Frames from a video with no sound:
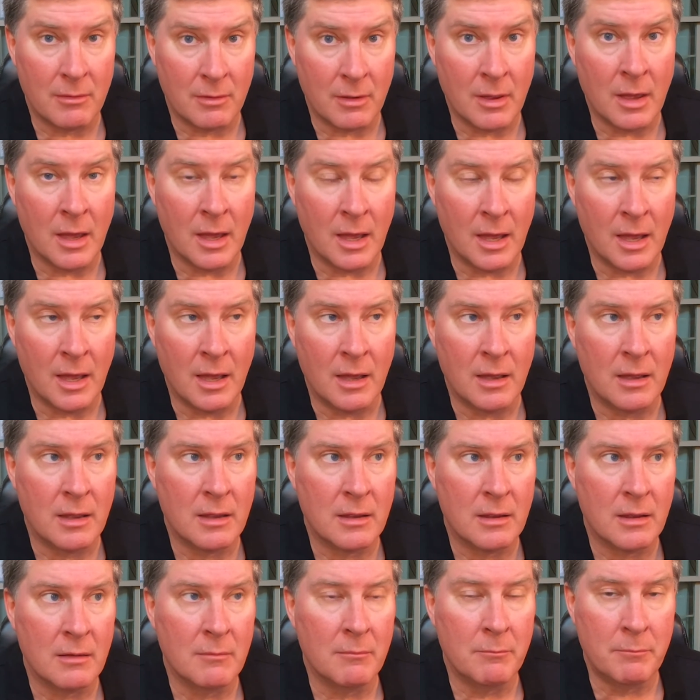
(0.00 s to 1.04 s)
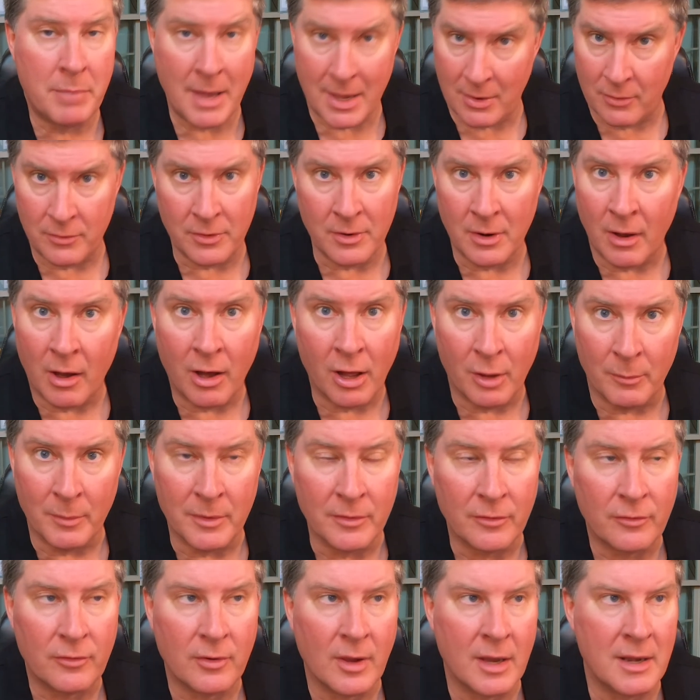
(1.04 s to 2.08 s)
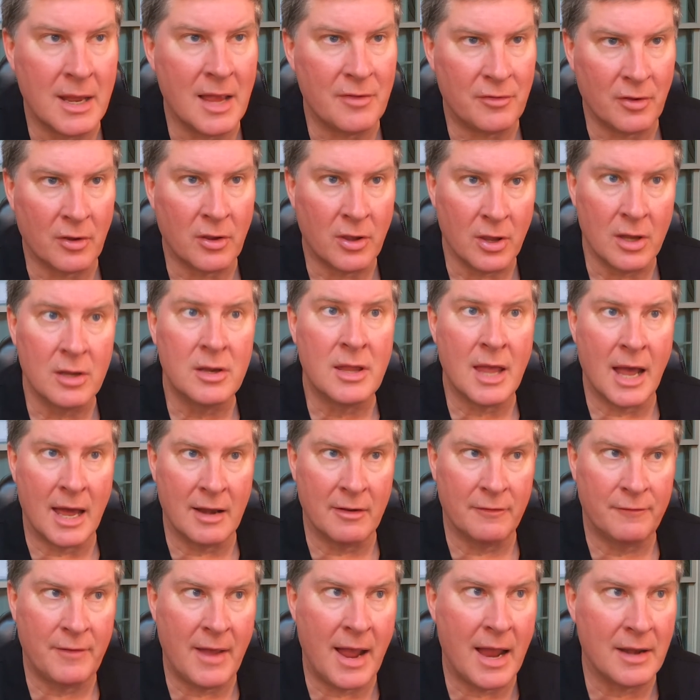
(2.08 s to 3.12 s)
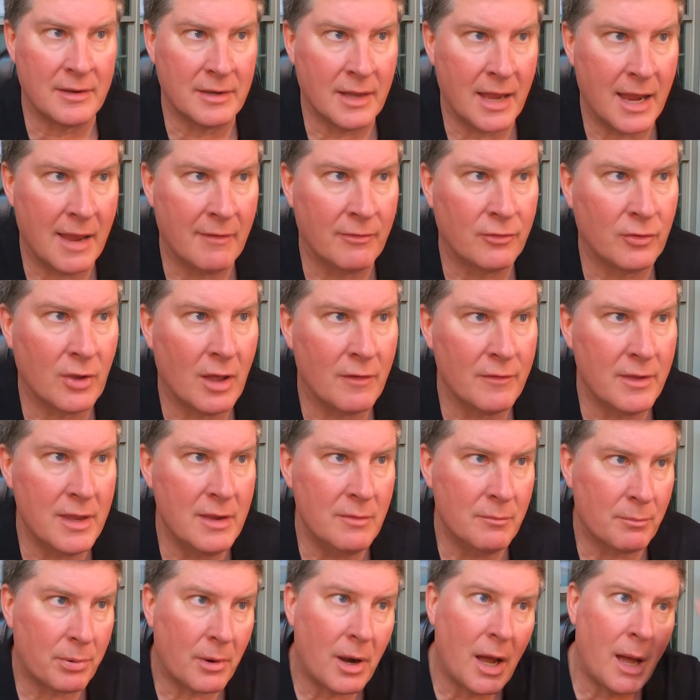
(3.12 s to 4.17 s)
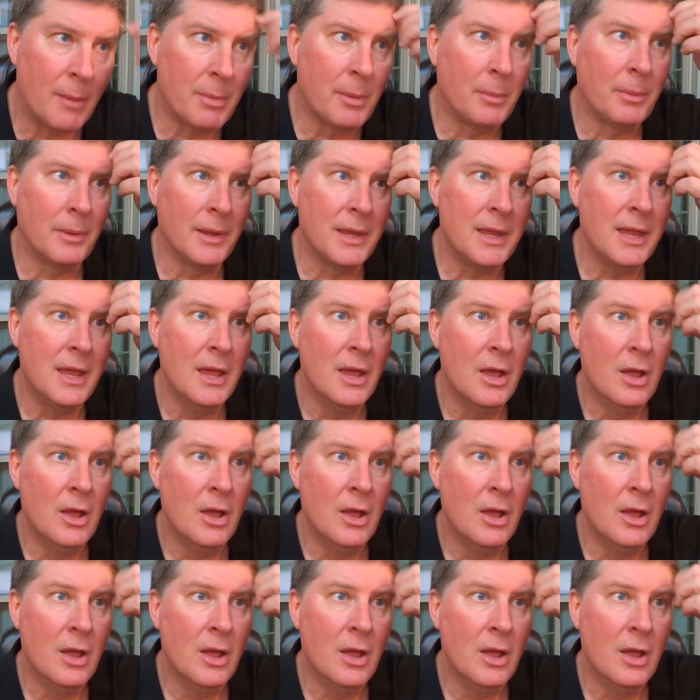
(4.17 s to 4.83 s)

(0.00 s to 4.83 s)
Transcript: better than almonds, and that's a good kind of fat to have. So I've eaten probably